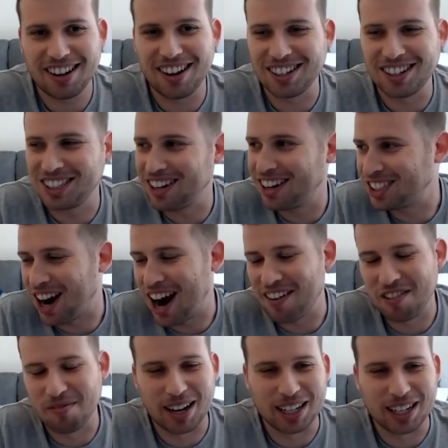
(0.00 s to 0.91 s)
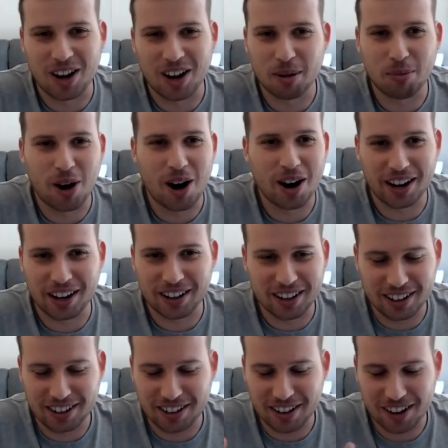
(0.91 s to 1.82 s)
sorry for my dog
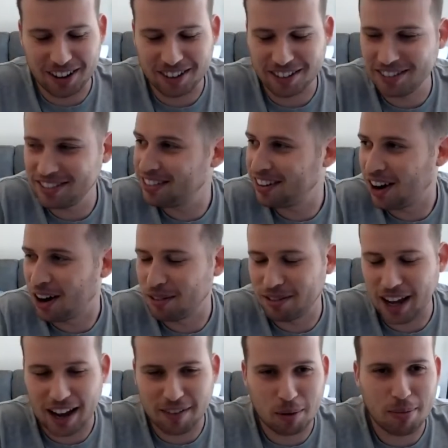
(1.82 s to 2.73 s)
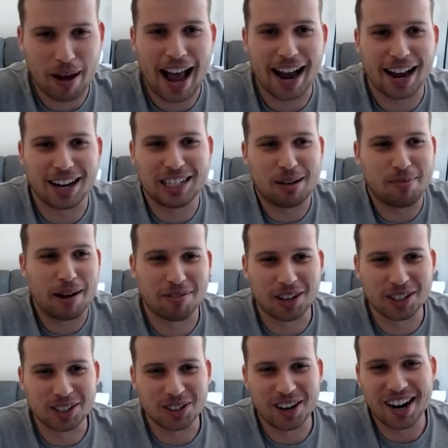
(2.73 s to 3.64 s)
barking. I have a package at my
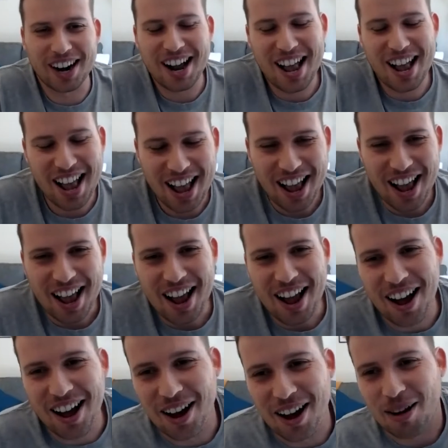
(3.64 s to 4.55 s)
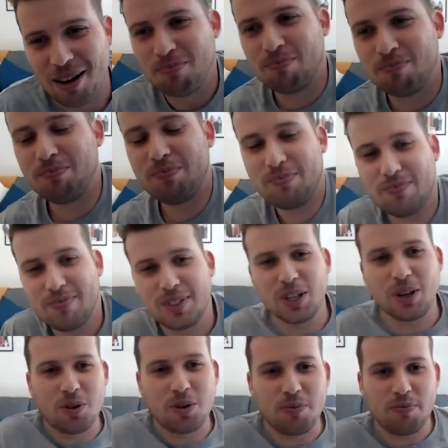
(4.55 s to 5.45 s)
front door.
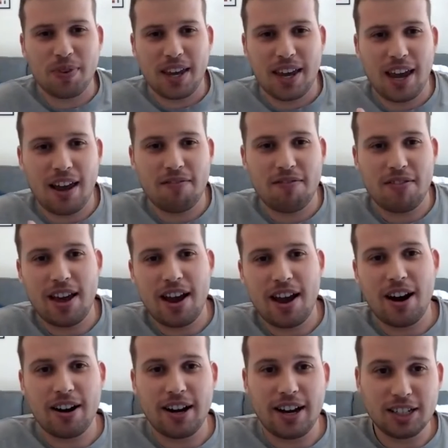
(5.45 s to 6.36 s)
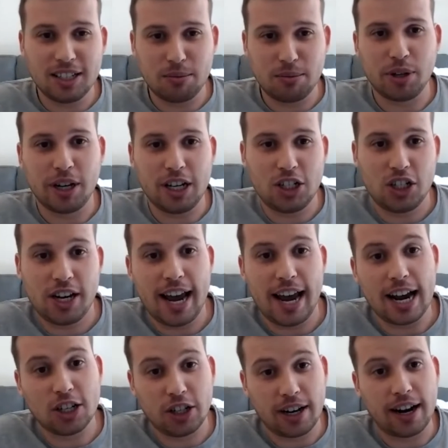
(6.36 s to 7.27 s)
So if there is
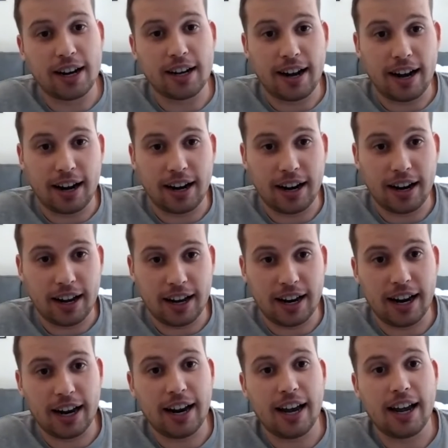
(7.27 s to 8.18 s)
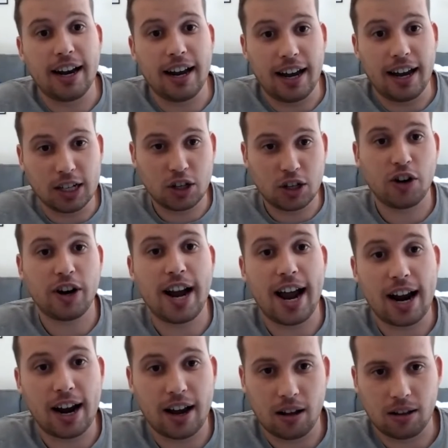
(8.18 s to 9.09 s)
depreciation and it is
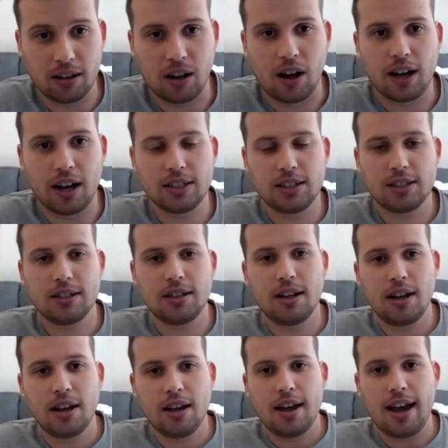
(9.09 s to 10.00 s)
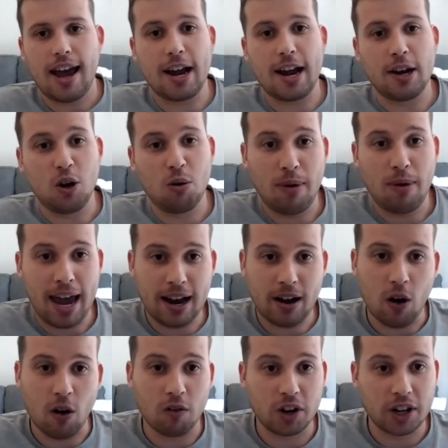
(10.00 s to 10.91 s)
creating a loss, and you make
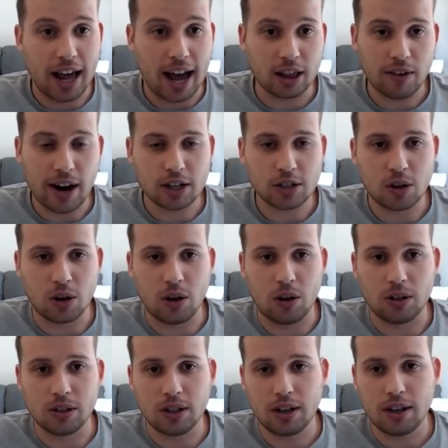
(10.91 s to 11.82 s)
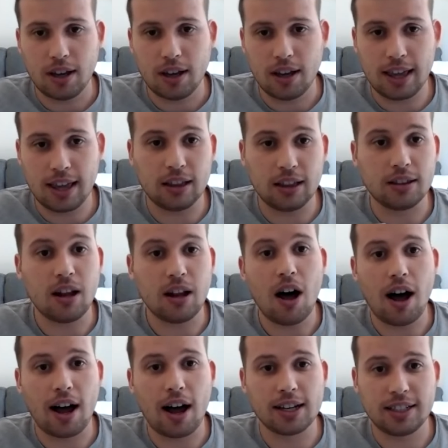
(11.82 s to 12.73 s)
over that threshold, the
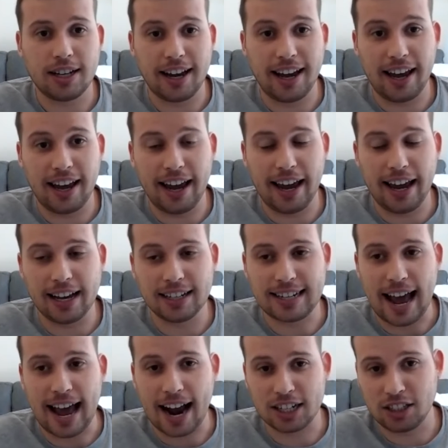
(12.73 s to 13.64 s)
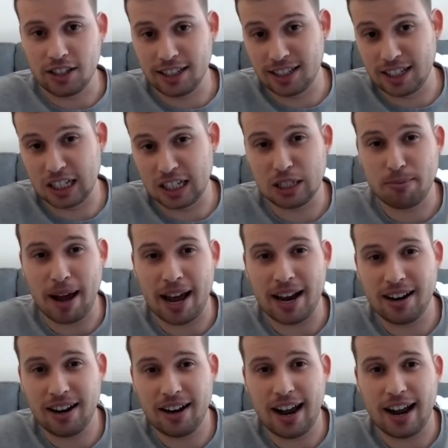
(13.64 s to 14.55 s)
loss is actually
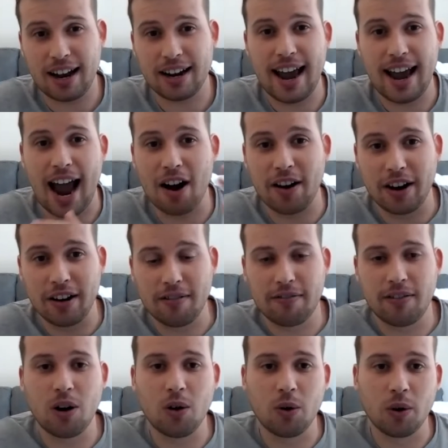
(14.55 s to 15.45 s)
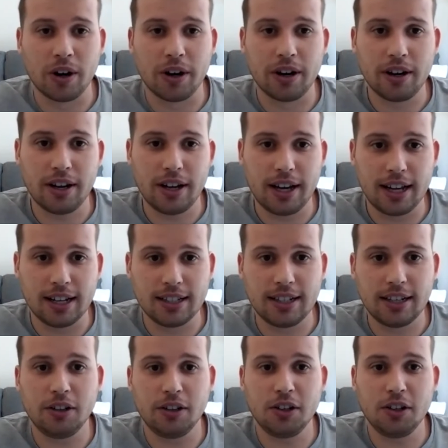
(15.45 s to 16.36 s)
suspended and carried forward
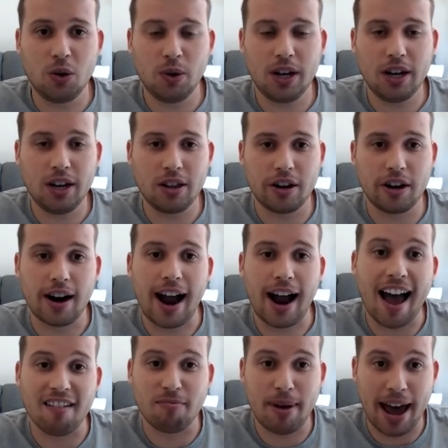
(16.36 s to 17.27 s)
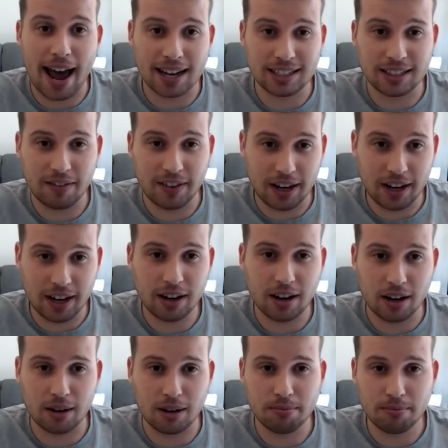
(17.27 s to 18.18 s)
until you either have passive
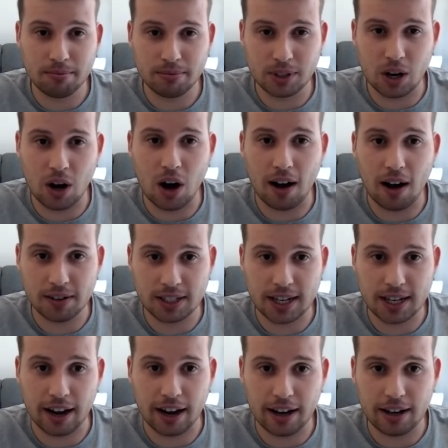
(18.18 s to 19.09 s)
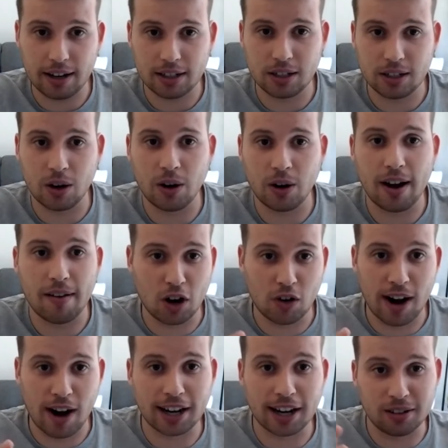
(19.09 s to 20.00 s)
income to offset it. So if your
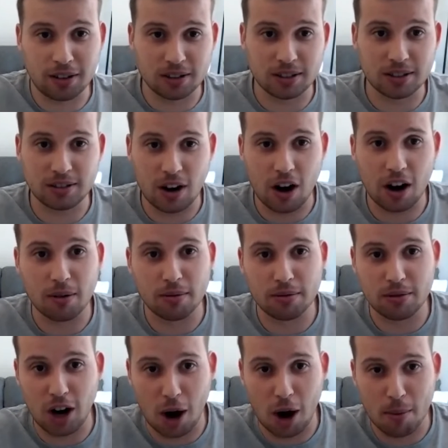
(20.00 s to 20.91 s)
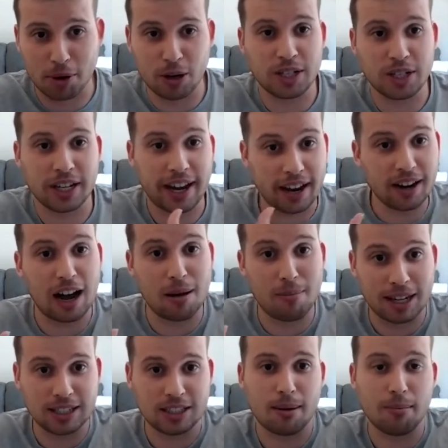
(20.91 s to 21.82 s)
rentals are producing income at
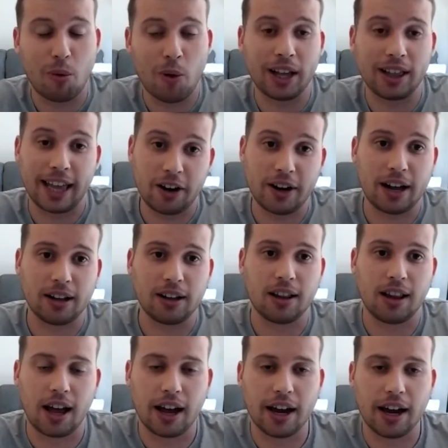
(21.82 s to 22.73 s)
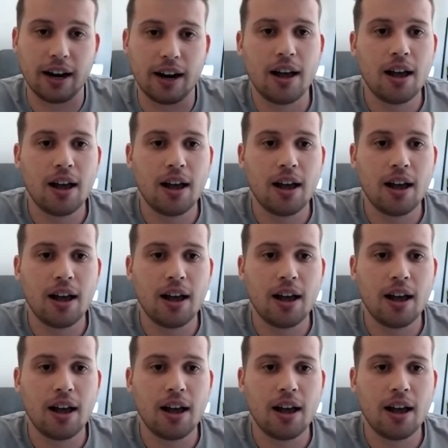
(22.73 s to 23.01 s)
some point later down the line,